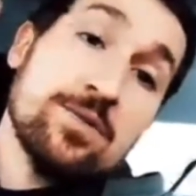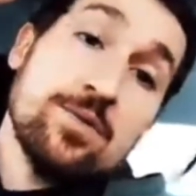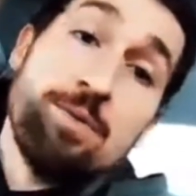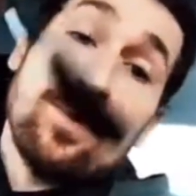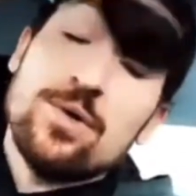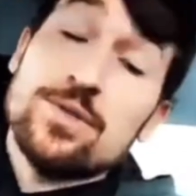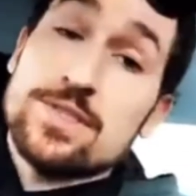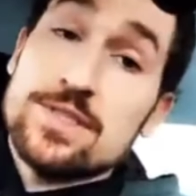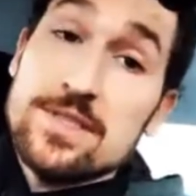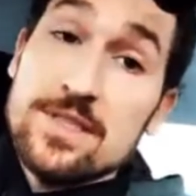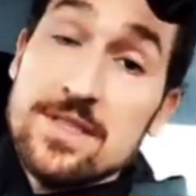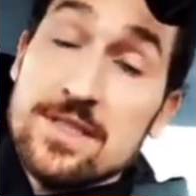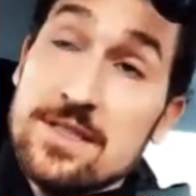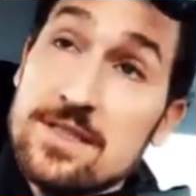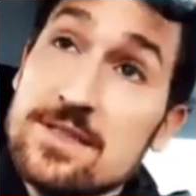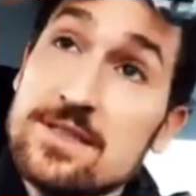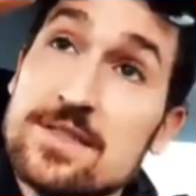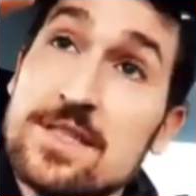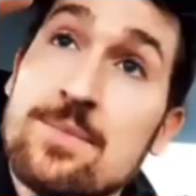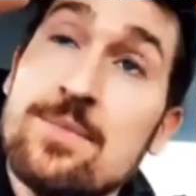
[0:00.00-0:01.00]
Well, most of you,
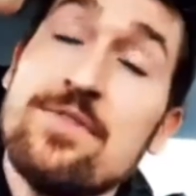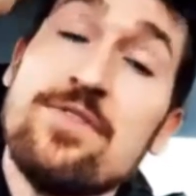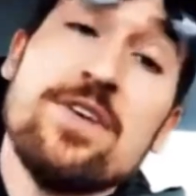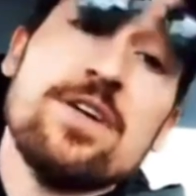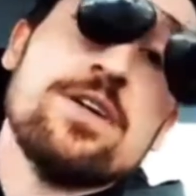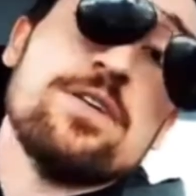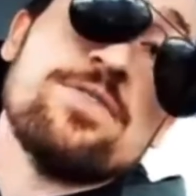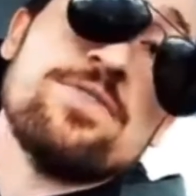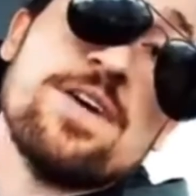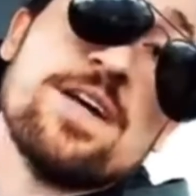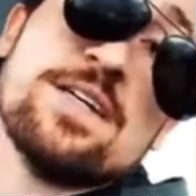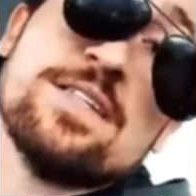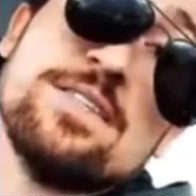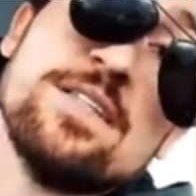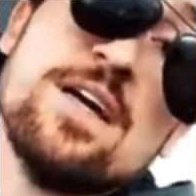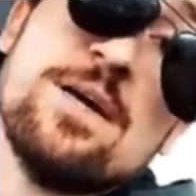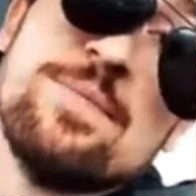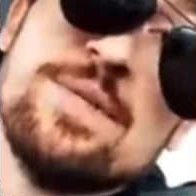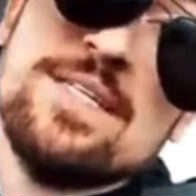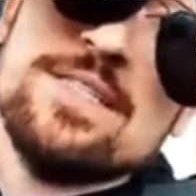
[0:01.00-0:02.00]
uh, some of you are fucking
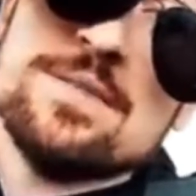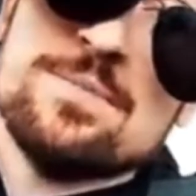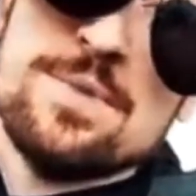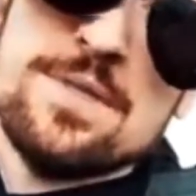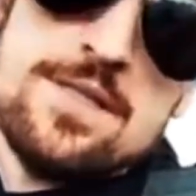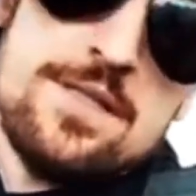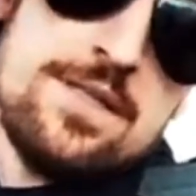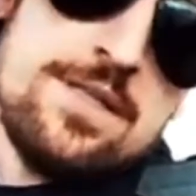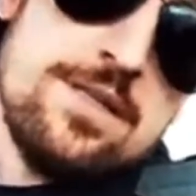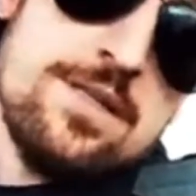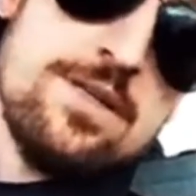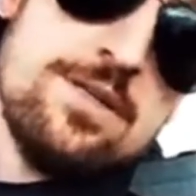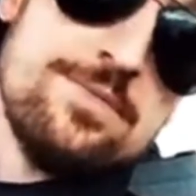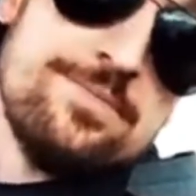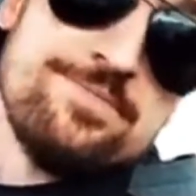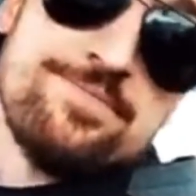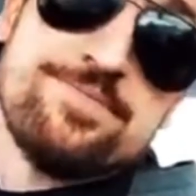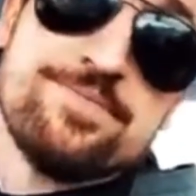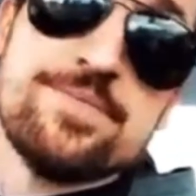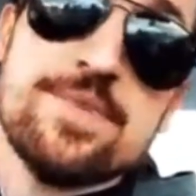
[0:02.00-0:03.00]
dummies, but you know,
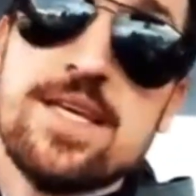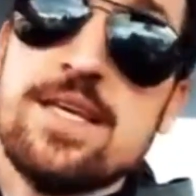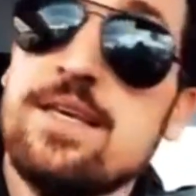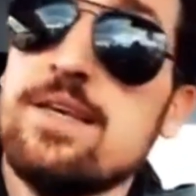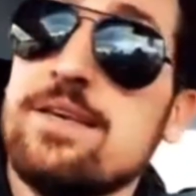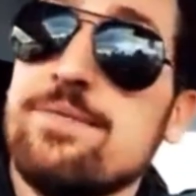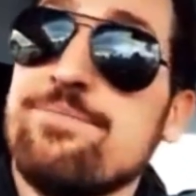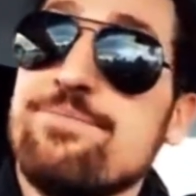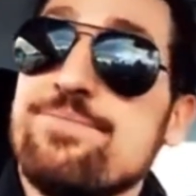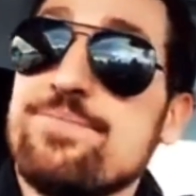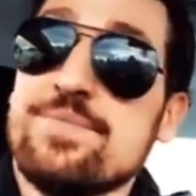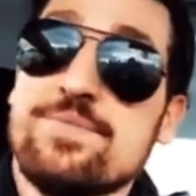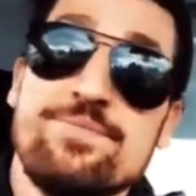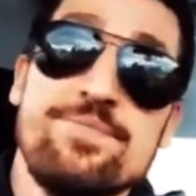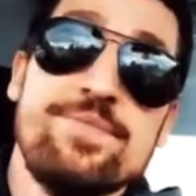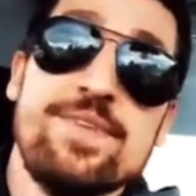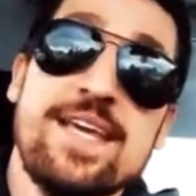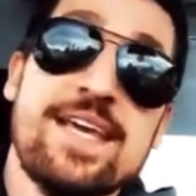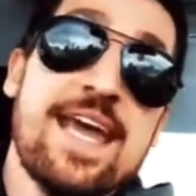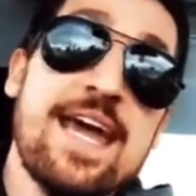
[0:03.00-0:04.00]
you, you,
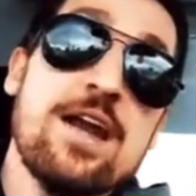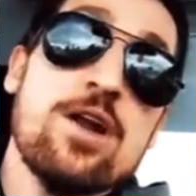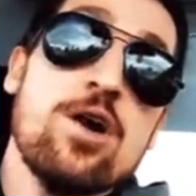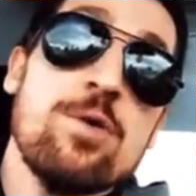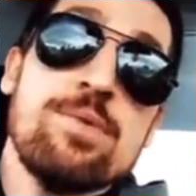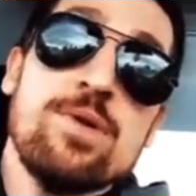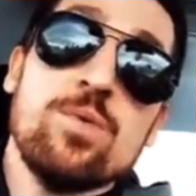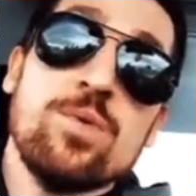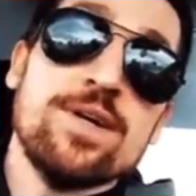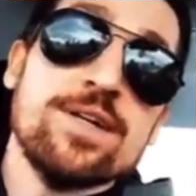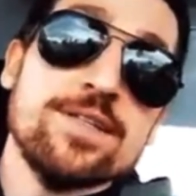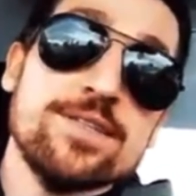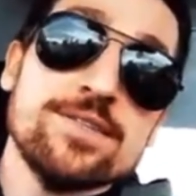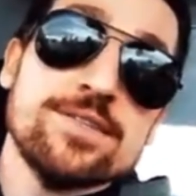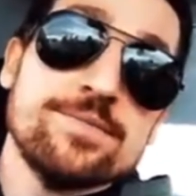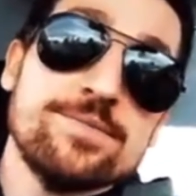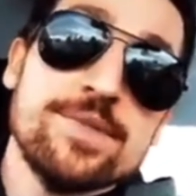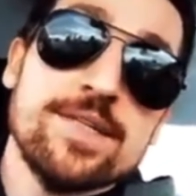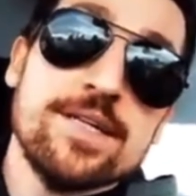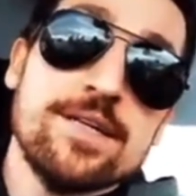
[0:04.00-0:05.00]
you can't all be
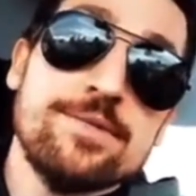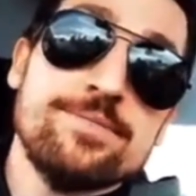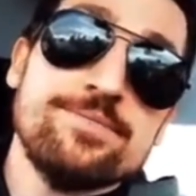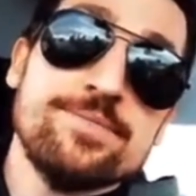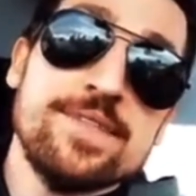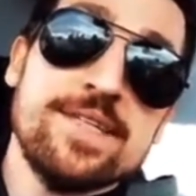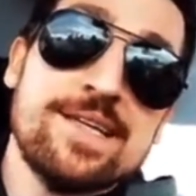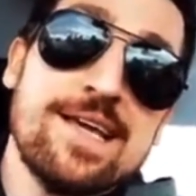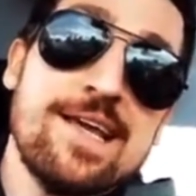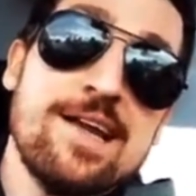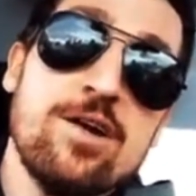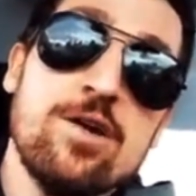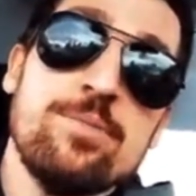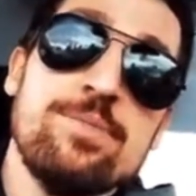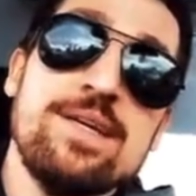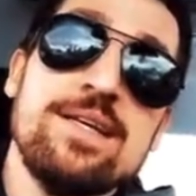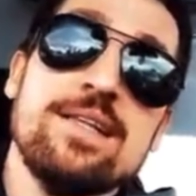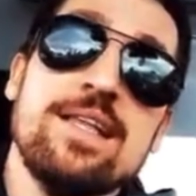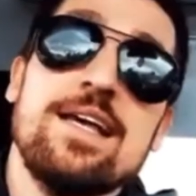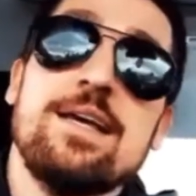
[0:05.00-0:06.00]
winners. You know, you can't all
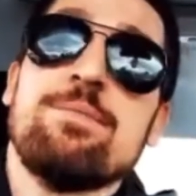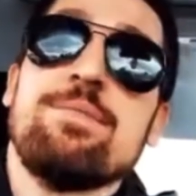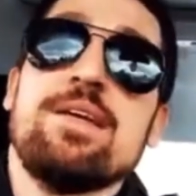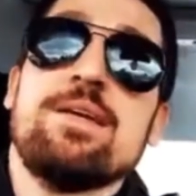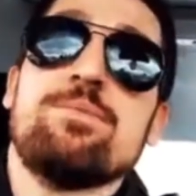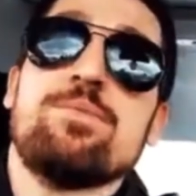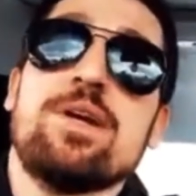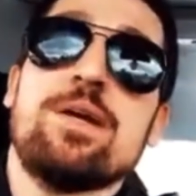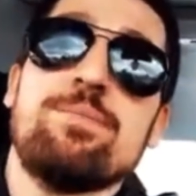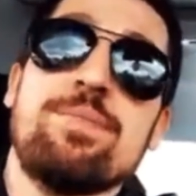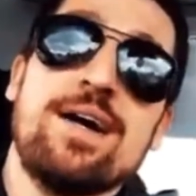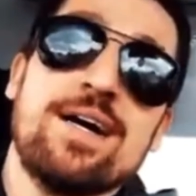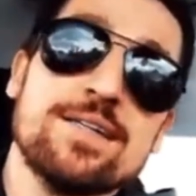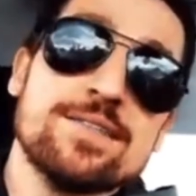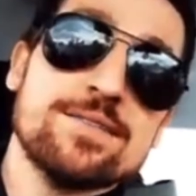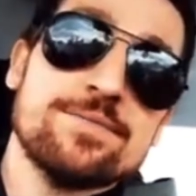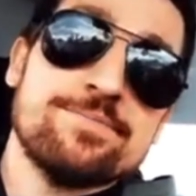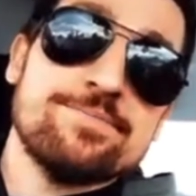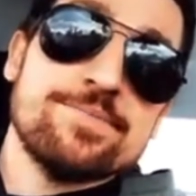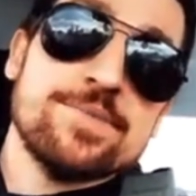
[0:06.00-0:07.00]
be like me and
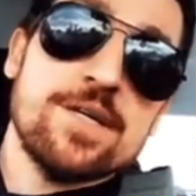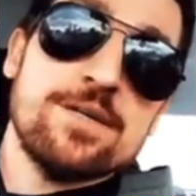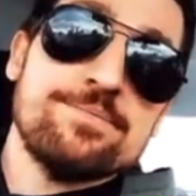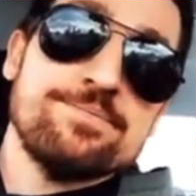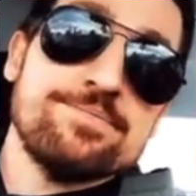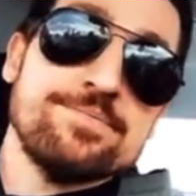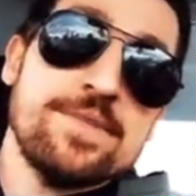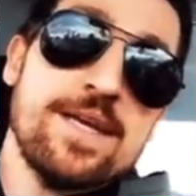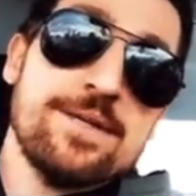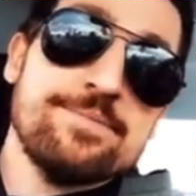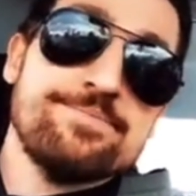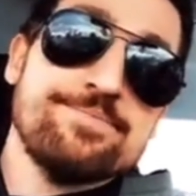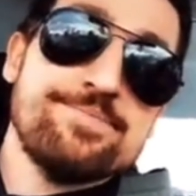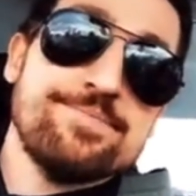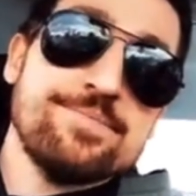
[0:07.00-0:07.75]
Breadbox. So yeah.